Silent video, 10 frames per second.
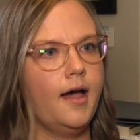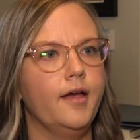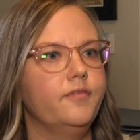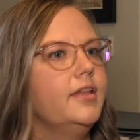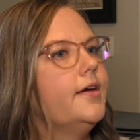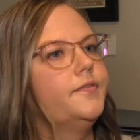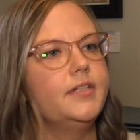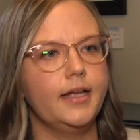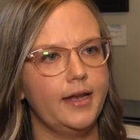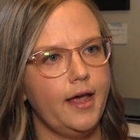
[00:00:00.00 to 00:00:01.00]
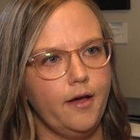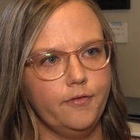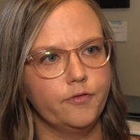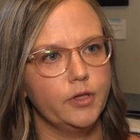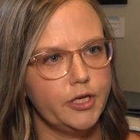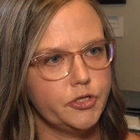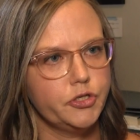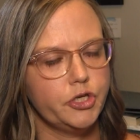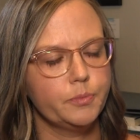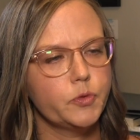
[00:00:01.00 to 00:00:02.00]
I've lived and have
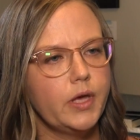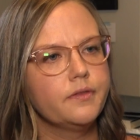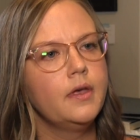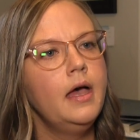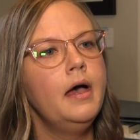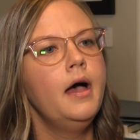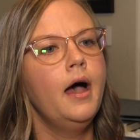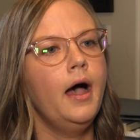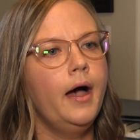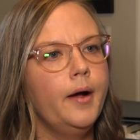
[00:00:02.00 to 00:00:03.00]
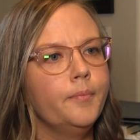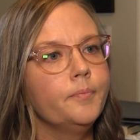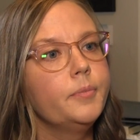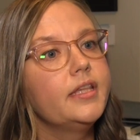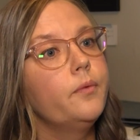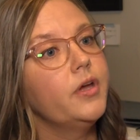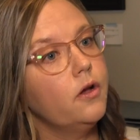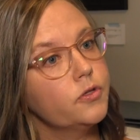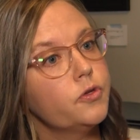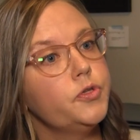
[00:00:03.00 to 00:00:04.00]
relationships with. Um, but then we
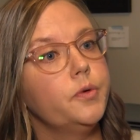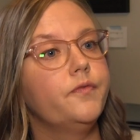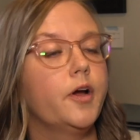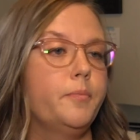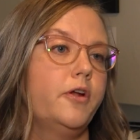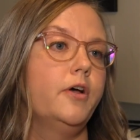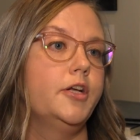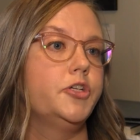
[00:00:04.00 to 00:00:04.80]
also do environmental